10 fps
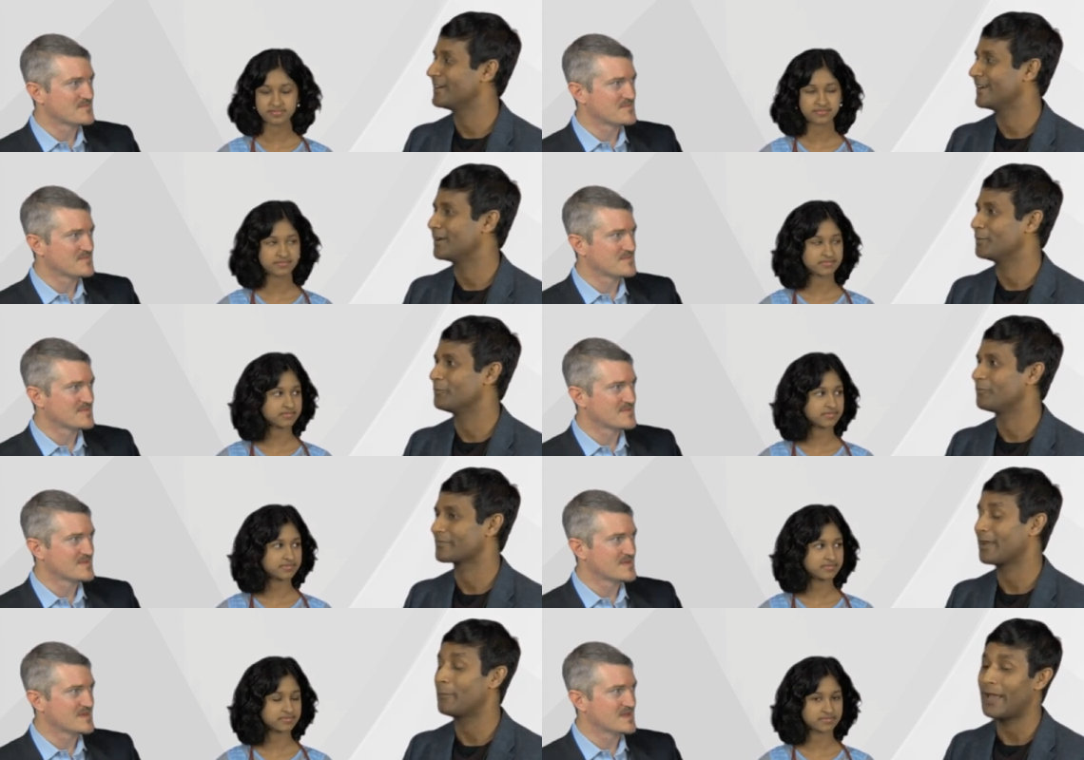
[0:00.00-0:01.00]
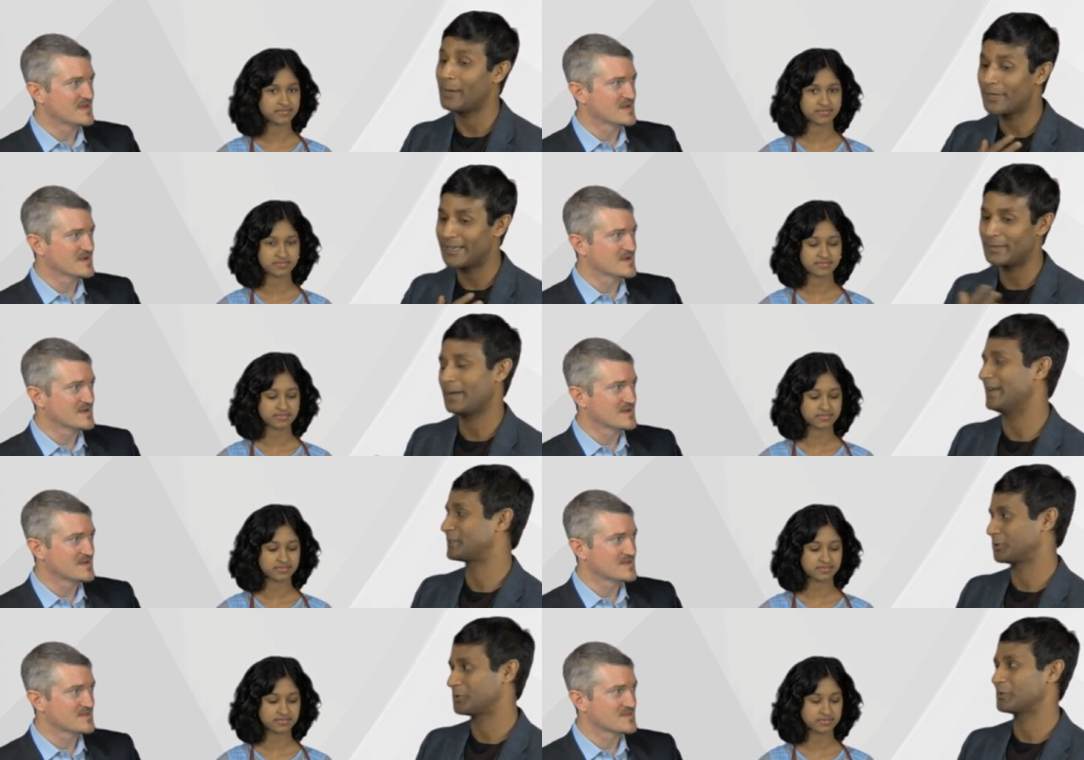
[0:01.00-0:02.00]
Speaker 1: Um, I mean, I'm getting my
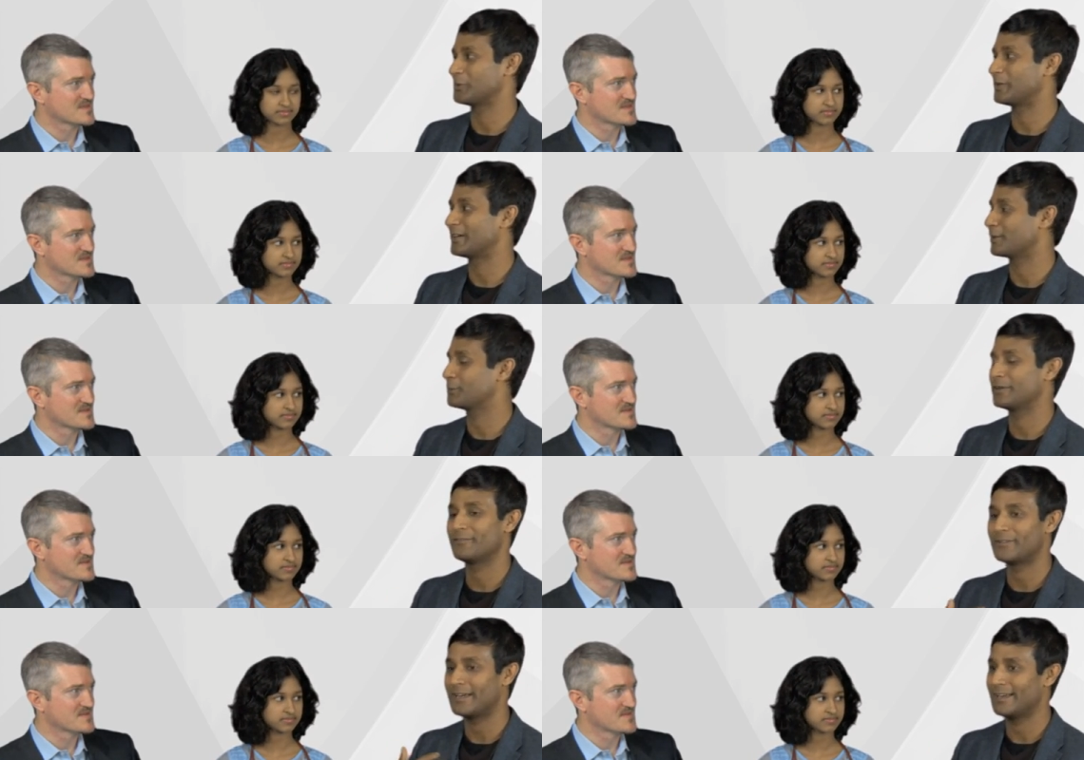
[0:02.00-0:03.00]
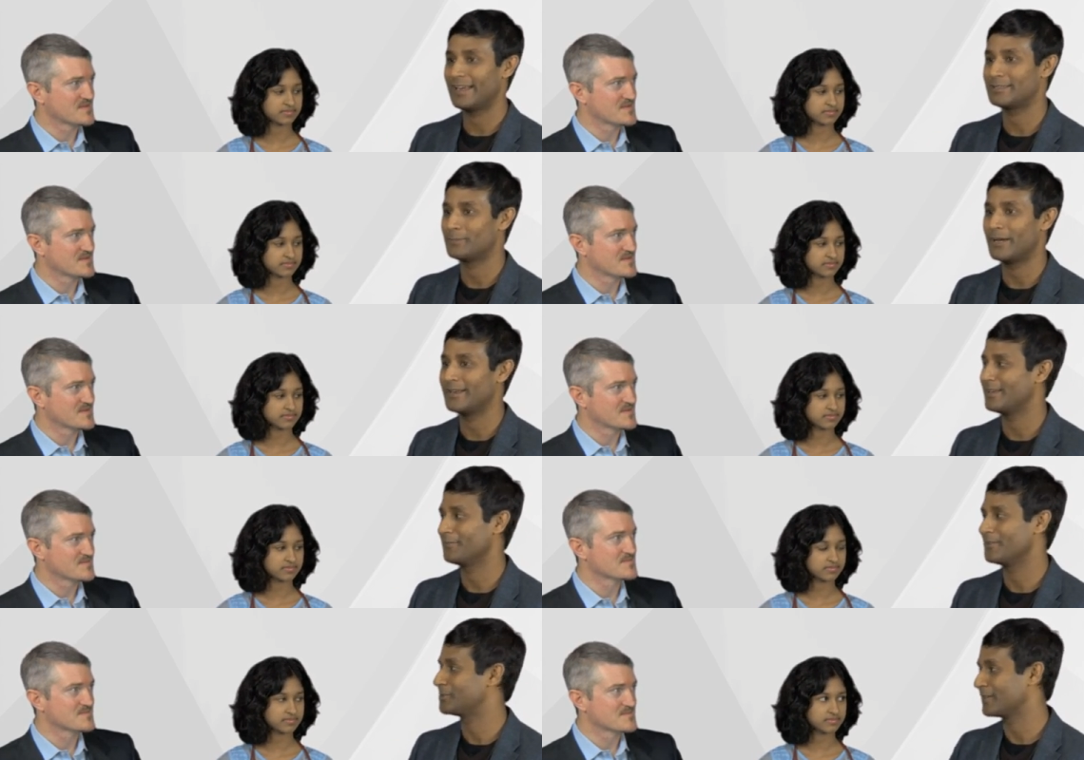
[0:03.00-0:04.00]
insurance through work, but if I had to buy it
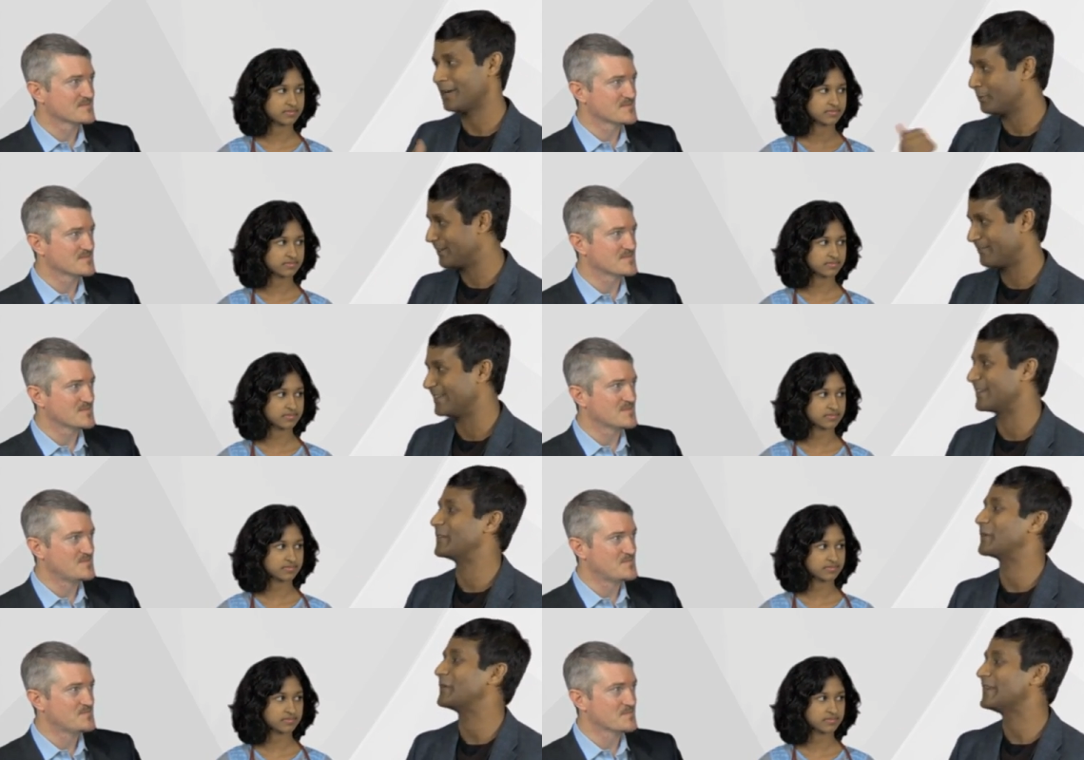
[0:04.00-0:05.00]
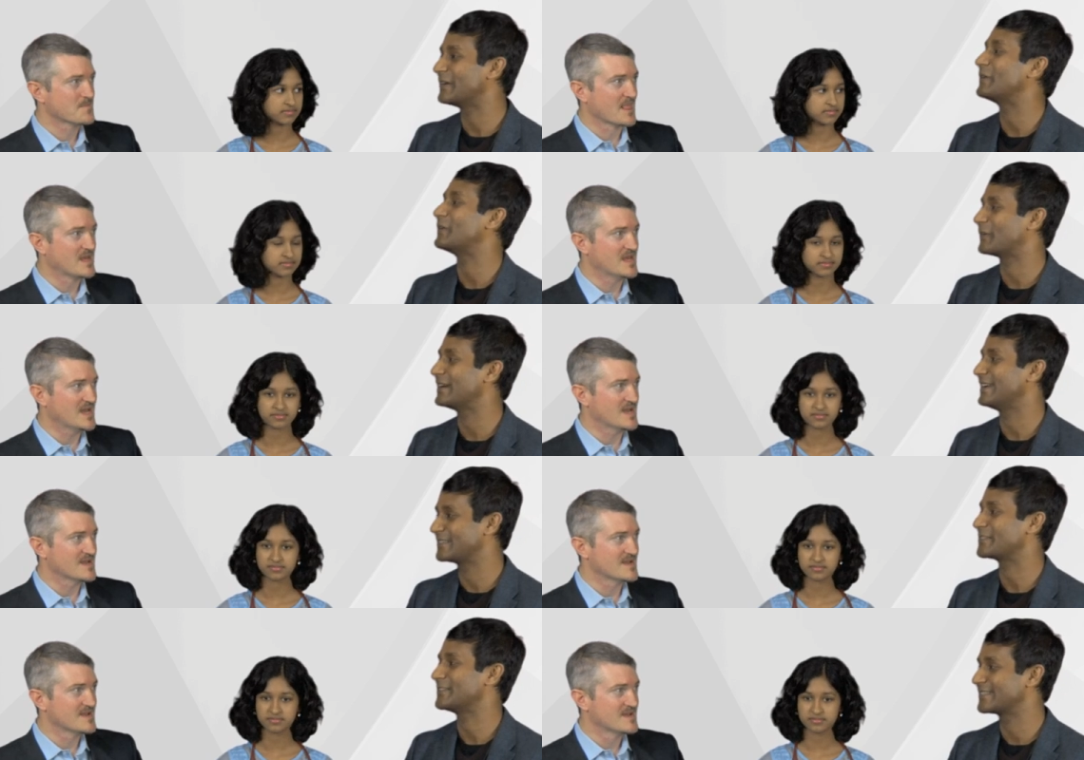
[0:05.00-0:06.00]
individually, I would definitely go through you or yeah. an
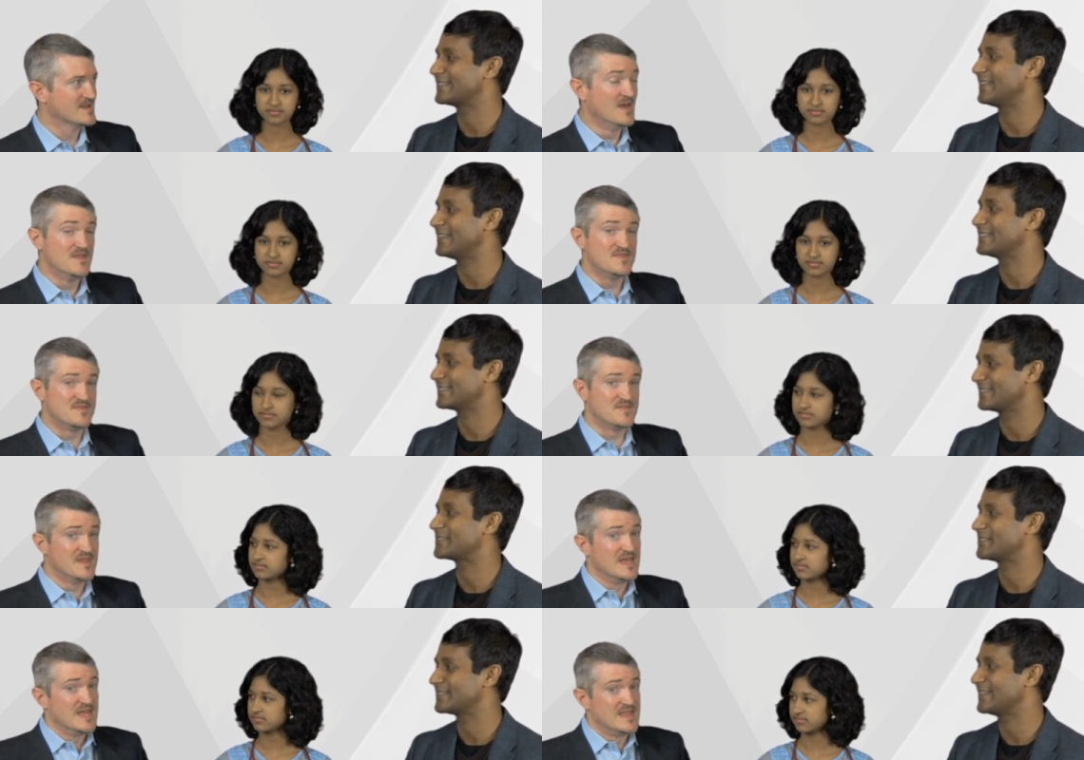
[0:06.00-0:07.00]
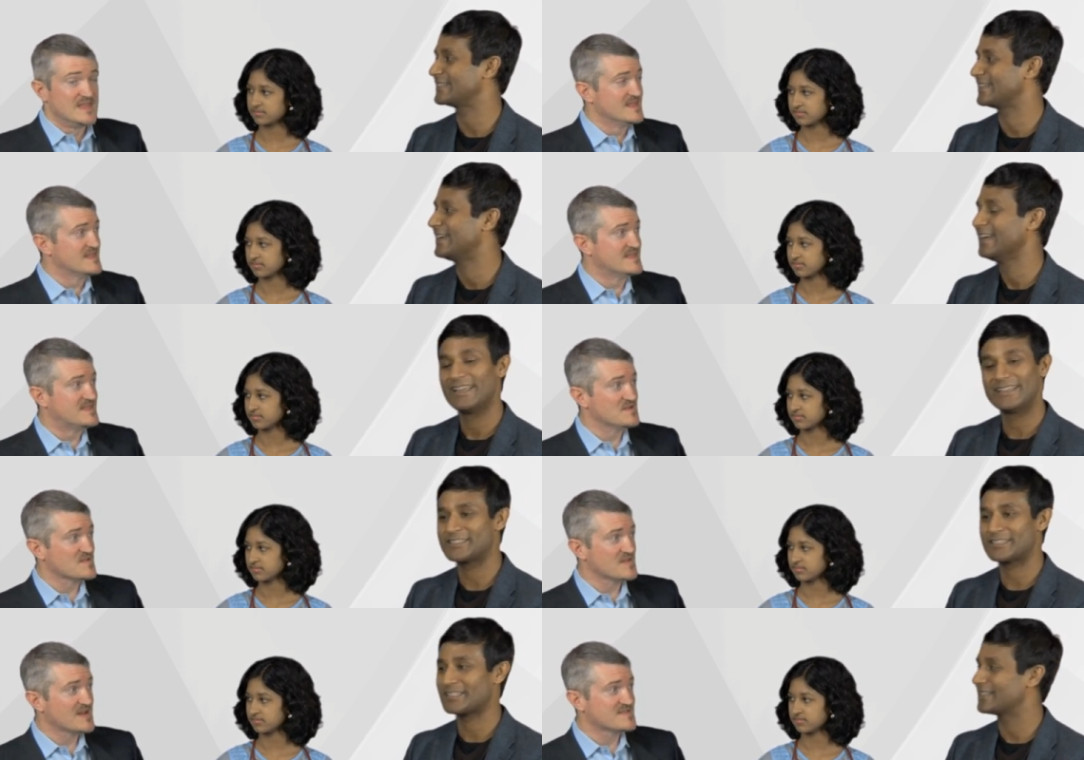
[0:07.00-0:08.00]
insurance, a licensed insurance agent. There's a
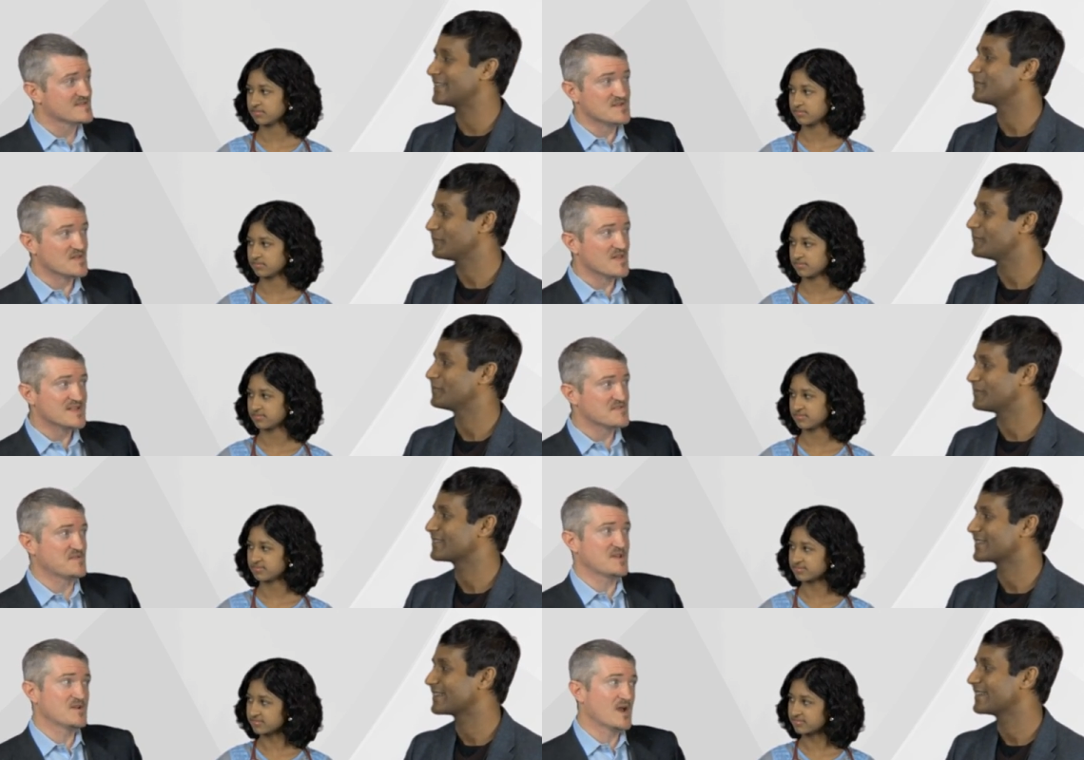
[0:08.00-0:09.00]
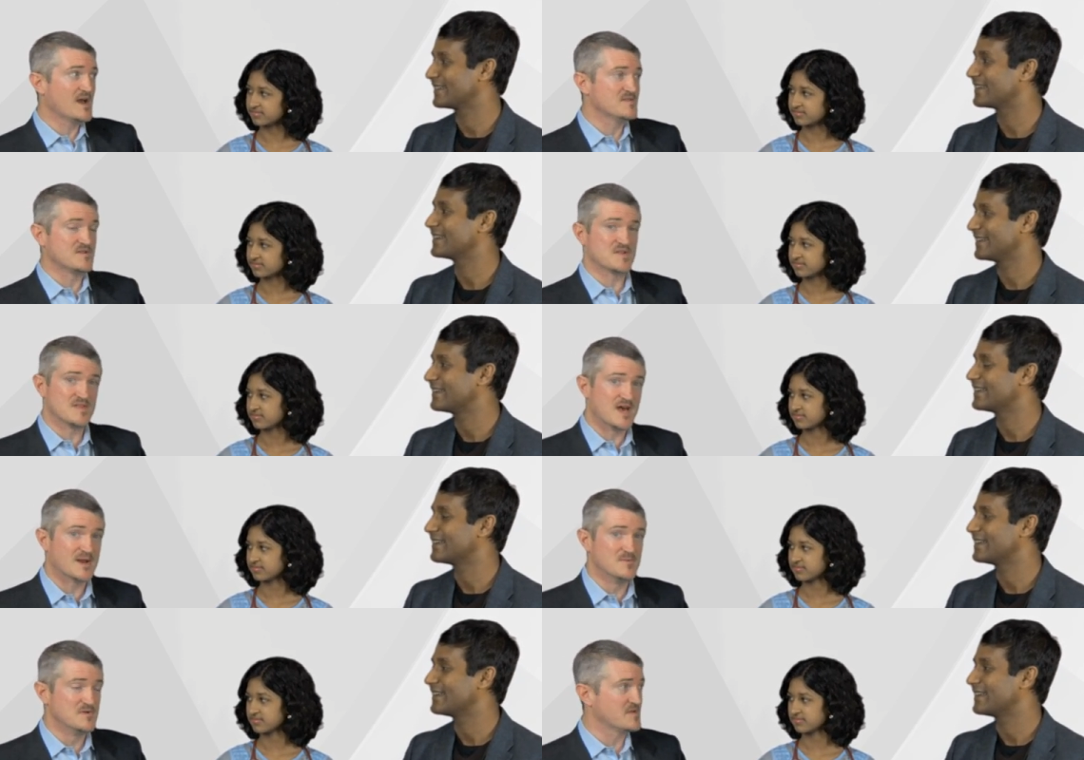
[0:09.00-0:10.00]
lot to there's a lot to figure out. There's a lot of
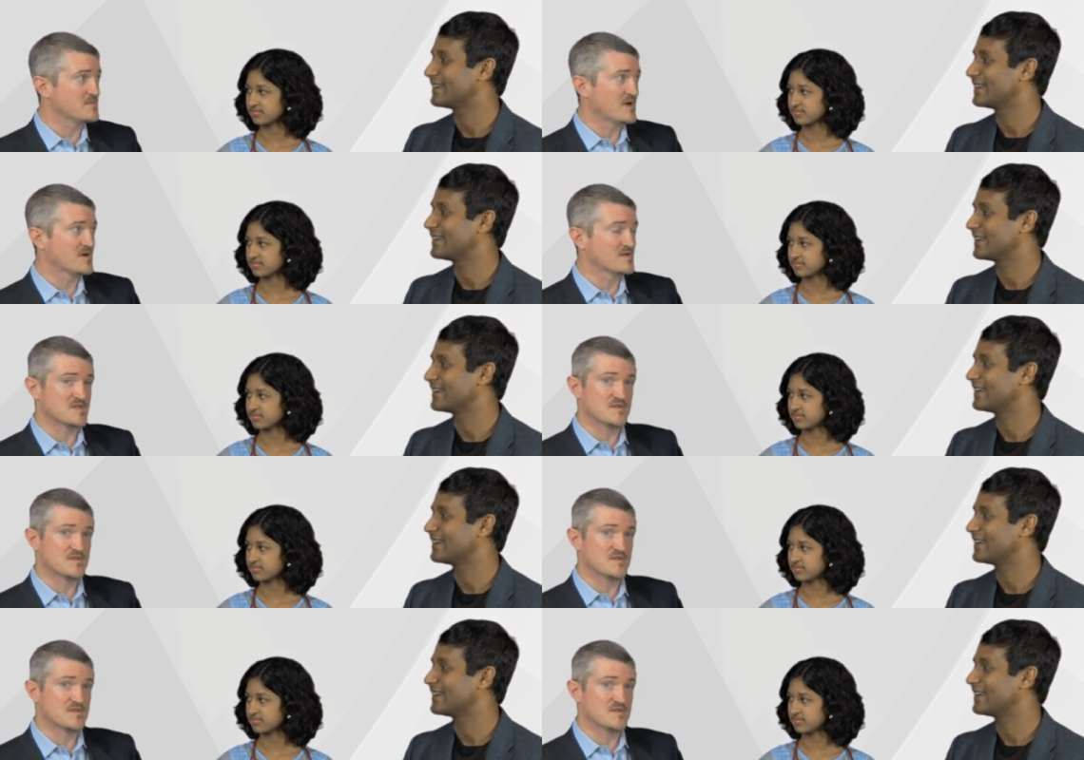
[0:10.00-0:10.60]
moving parts.